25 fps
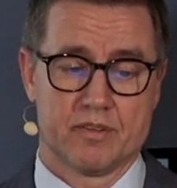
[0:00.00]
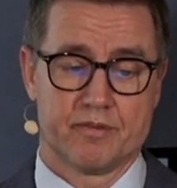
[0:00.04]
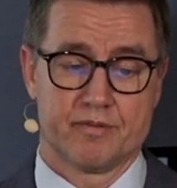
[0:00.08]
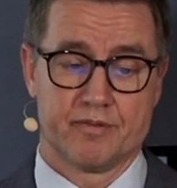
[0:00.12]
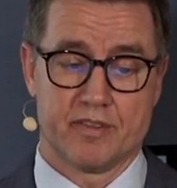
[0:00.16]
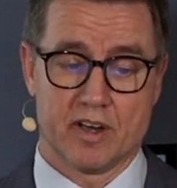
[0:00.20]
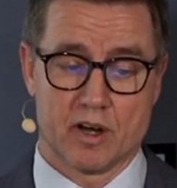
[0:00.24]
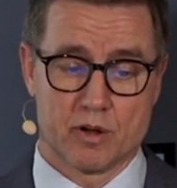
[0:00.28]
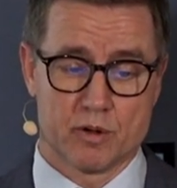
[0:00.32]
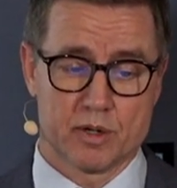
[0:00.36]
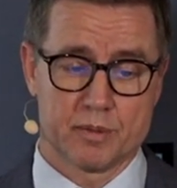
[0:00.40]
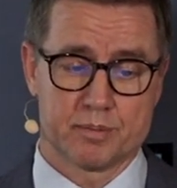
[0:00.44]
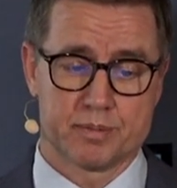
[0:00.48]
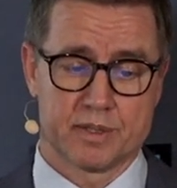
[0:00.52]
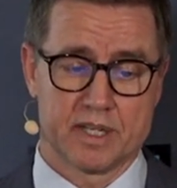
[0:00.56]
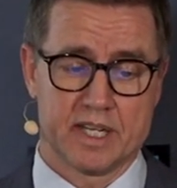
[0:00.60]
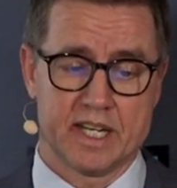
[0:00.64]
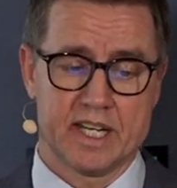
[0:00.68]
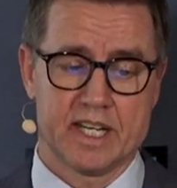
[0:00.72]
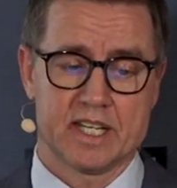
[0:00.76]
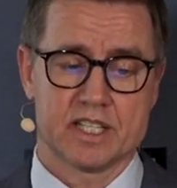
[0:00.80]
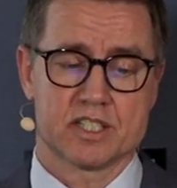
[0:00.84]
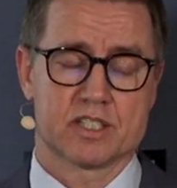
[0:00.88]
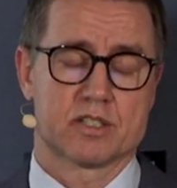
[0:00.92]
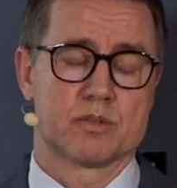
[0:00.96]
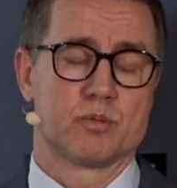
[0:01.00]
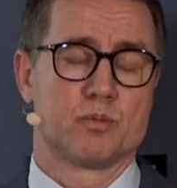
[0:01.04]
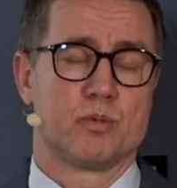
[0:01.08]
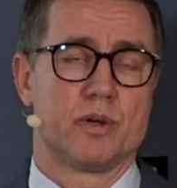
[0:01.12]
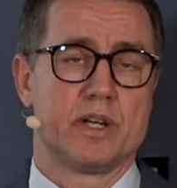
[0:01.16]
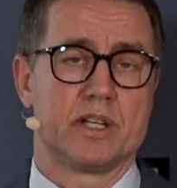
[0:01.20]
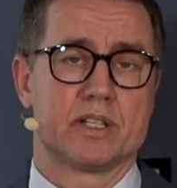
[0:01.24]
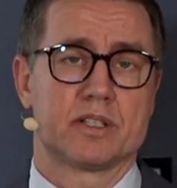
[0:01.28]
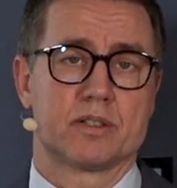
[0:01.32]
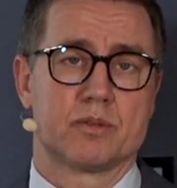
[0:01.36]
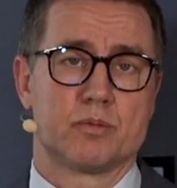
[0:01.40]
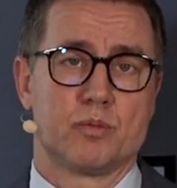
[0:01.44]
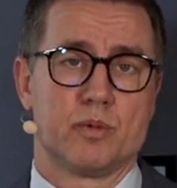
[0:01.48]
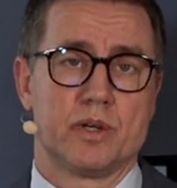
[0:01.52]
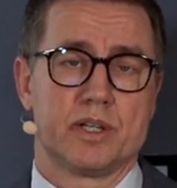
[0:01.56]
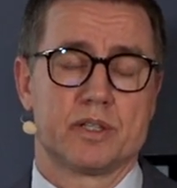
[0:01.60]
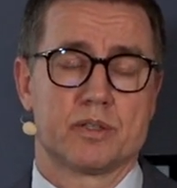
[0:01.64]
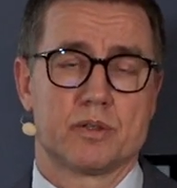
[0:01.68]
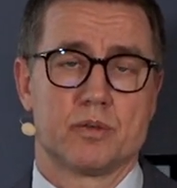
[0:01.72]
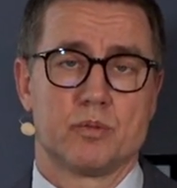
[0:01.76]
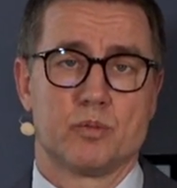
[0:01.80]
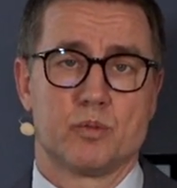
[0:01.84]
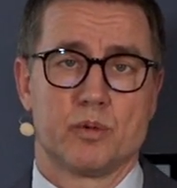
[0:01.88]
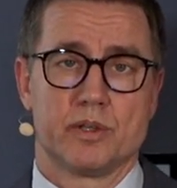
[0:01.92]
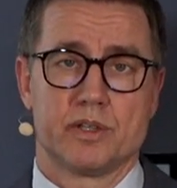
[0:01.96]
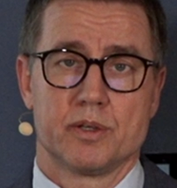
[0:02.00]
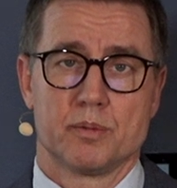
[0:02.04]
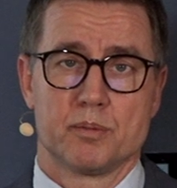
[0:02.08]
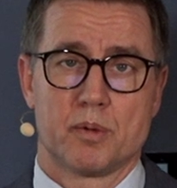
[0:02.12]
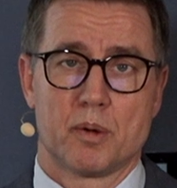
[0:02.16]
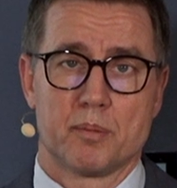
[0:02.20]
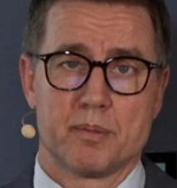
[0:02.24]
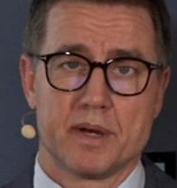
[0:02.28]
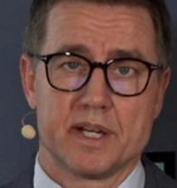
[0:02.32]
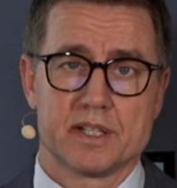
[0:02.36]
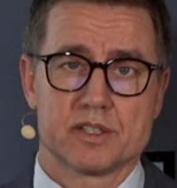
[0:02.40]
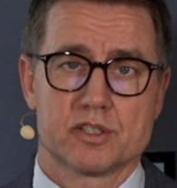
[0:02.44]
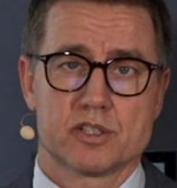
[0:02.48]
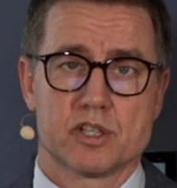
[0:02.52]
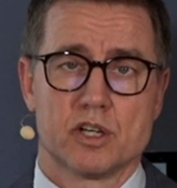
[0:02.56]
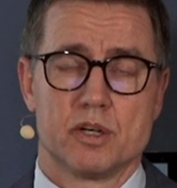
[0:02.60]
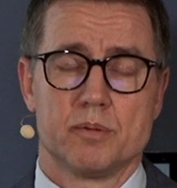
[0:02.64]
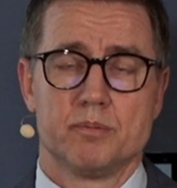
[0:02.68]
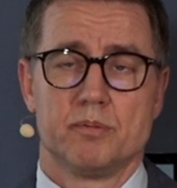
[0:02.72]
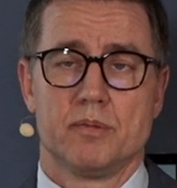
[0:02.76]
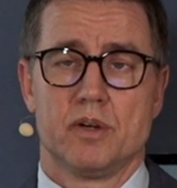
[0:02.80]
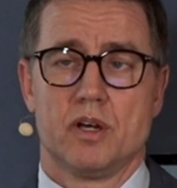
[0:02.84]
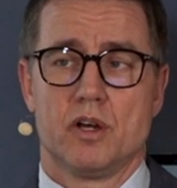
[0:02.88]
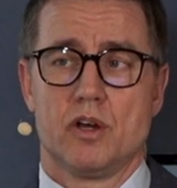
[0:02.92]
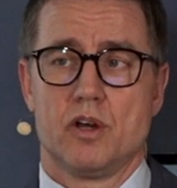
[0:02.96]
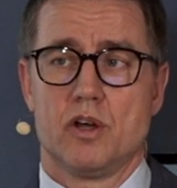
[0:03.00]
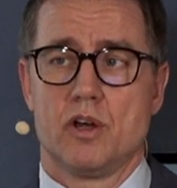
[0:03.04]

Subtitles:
very pleased with the momentum,